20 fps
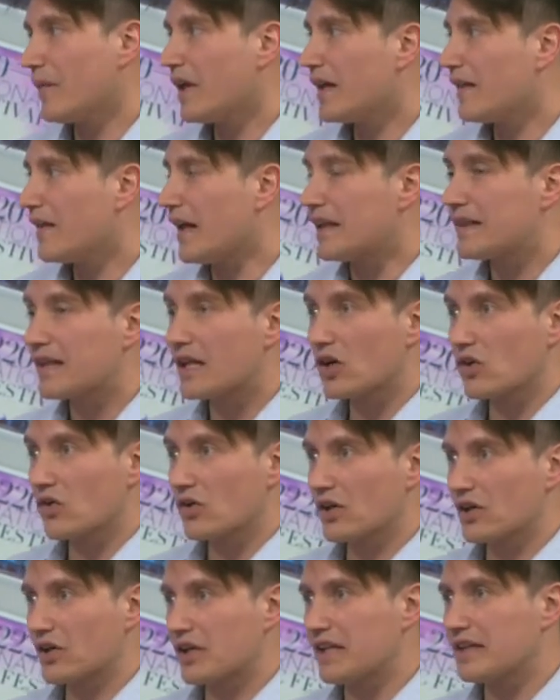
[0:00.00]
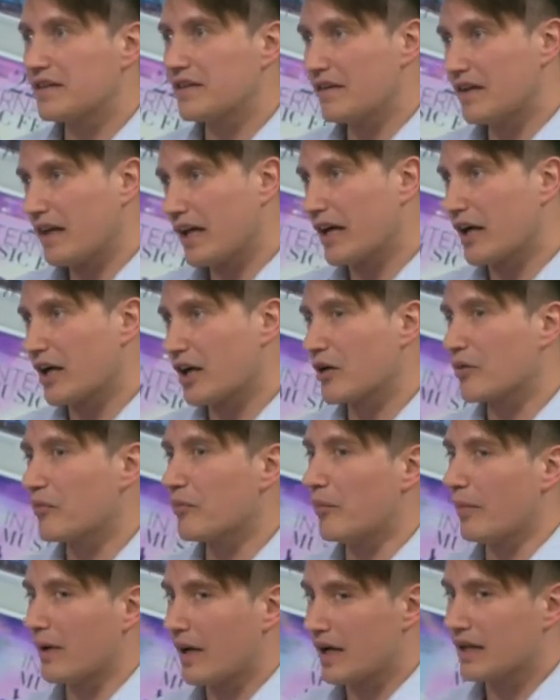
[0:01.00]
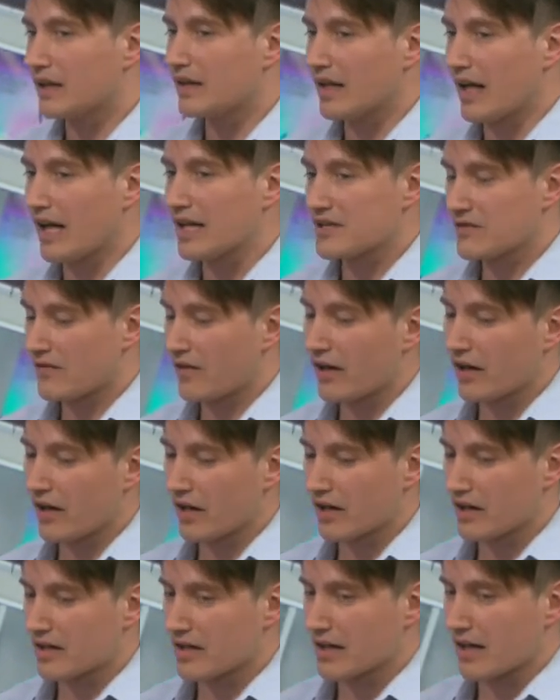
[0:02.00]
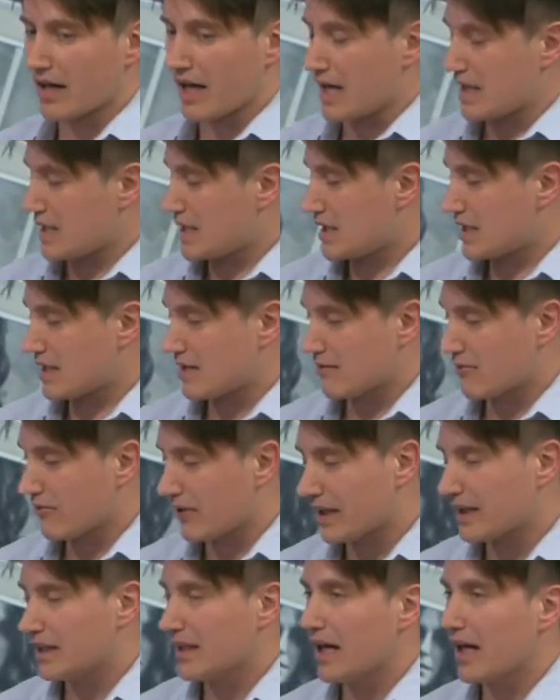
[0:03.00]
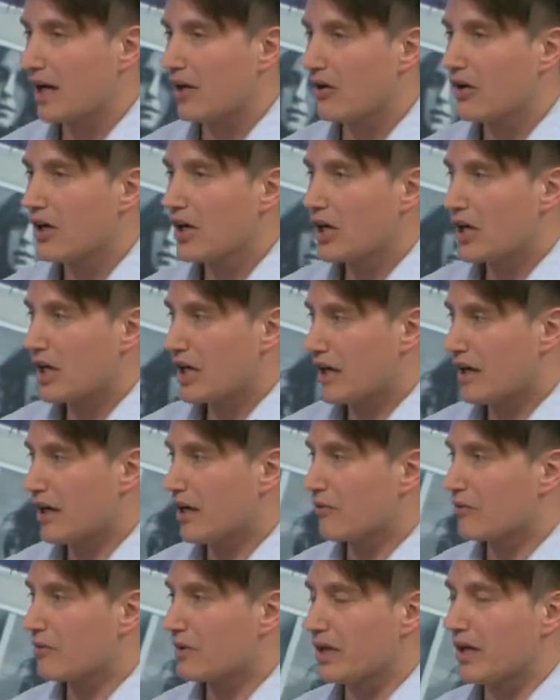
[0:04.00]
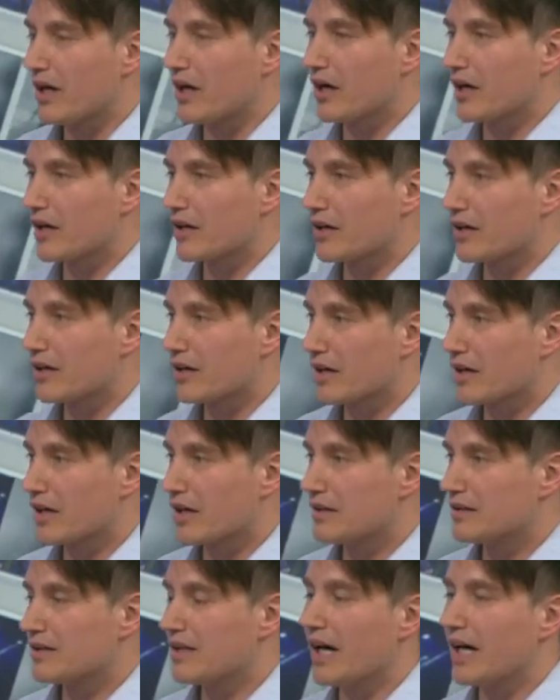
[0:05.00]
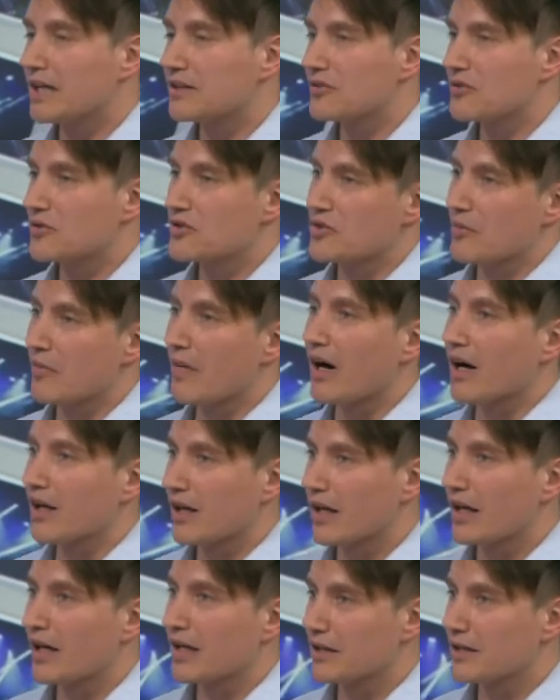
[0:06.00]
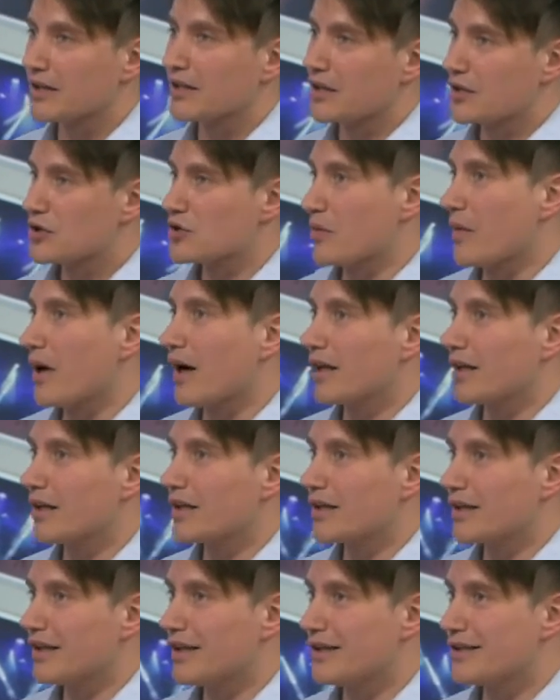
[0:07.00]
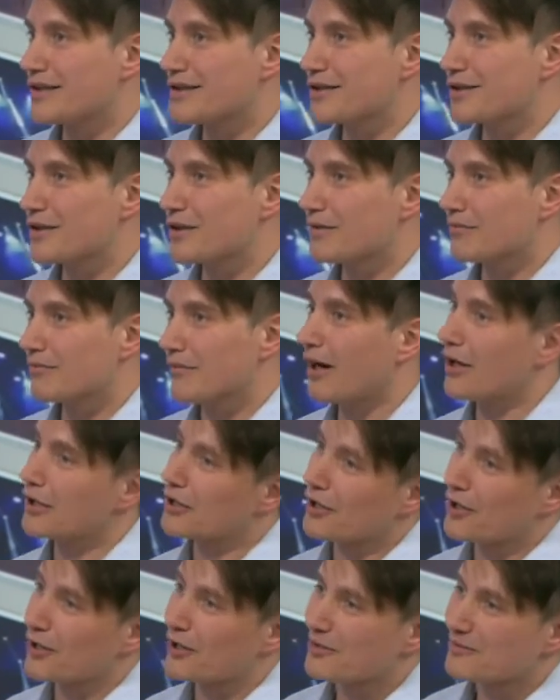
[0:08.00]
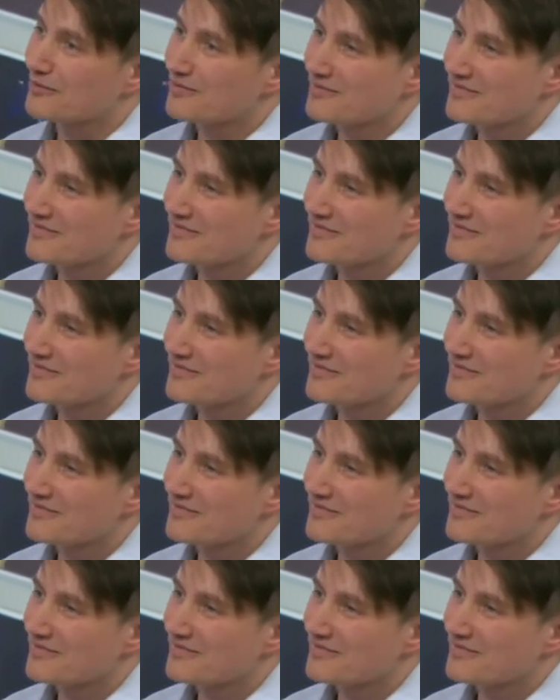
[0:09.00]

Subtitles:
nothing concrete there, but as far as right now, we are tied to Jamala, and Jamala is our girl.